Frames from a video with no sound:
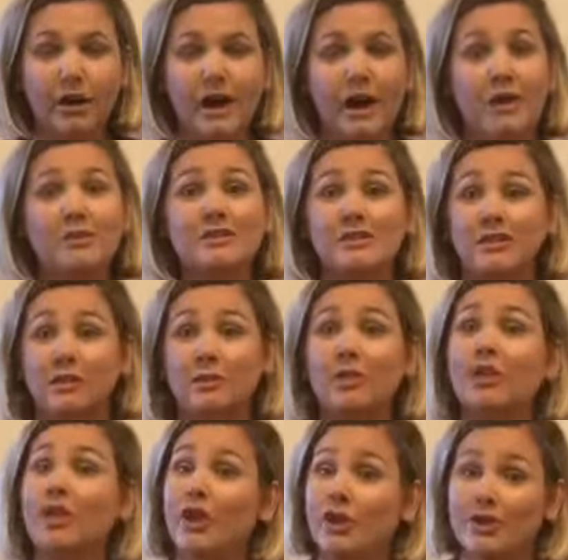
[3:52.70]
I was dealing with
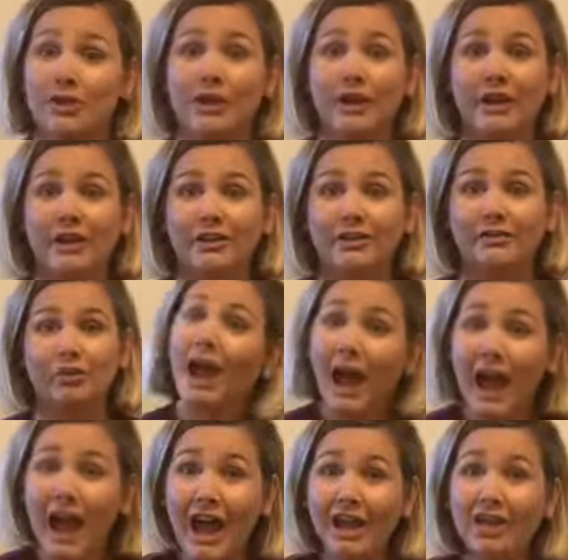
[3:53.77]
a lot of dog hair on the floor.
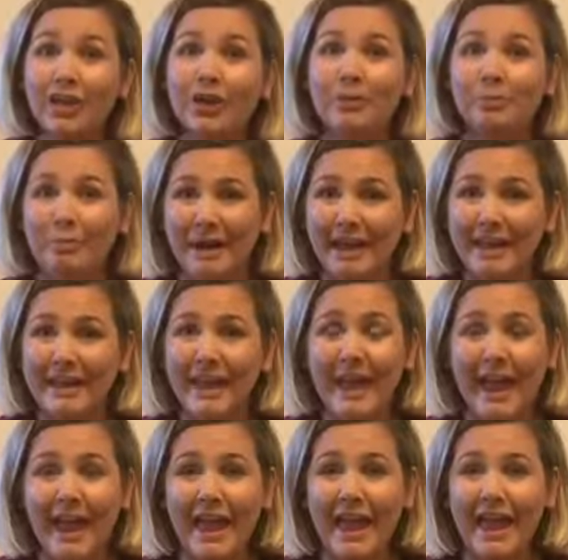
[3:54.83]
I could make
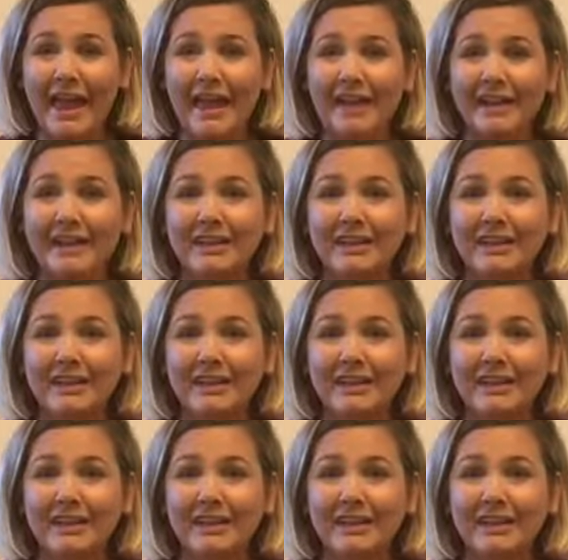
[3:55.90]
a